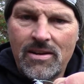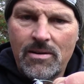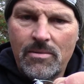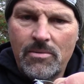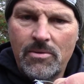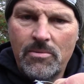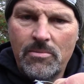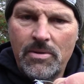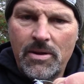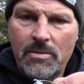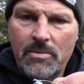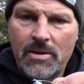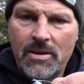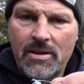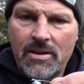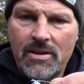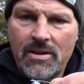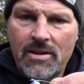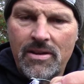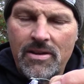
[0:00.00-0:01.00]
Come on,
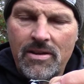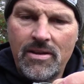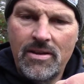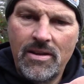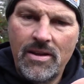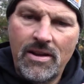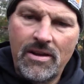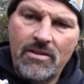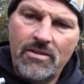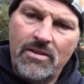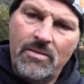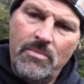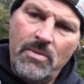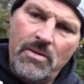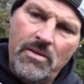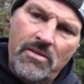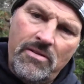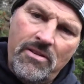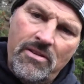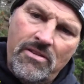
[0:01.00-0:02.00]
baby. Actually,
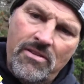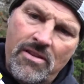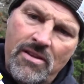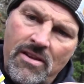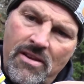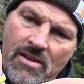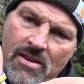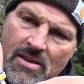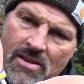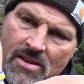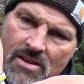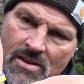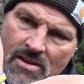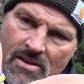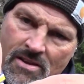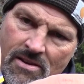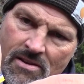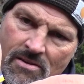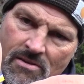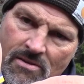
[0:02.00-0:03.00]
maybe I'll just
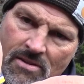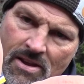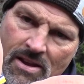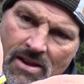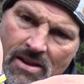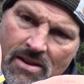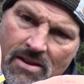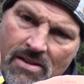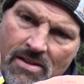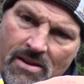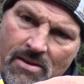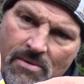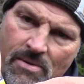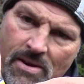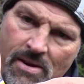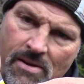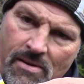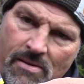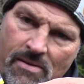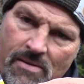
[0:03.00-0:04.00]
go like, there
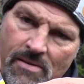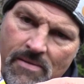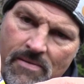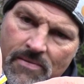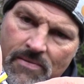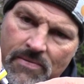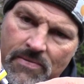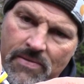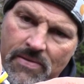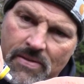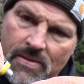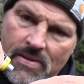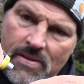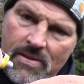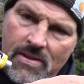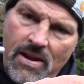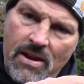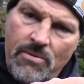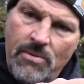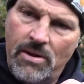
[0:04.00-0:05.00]
we go.
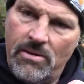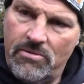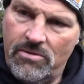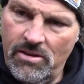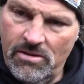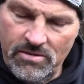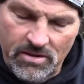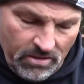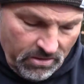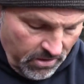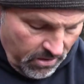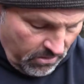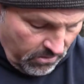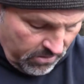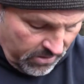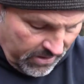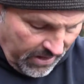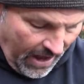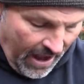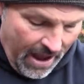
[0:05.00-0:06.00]
There we go. Just a
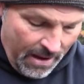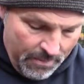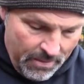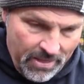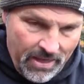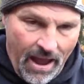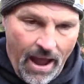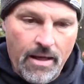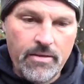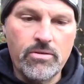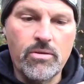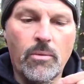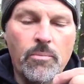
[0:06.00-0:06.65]
little dab of that.